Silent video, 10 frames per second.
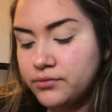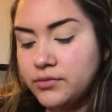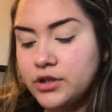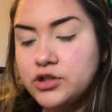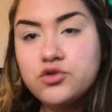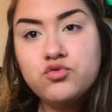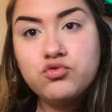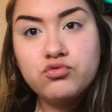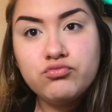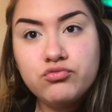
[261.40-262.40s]

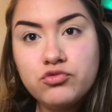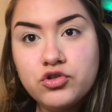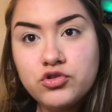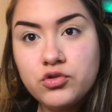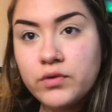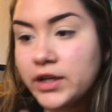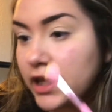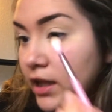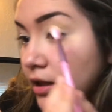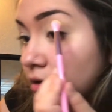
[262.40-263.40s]
Let's do it
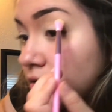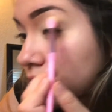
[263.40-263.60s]
again.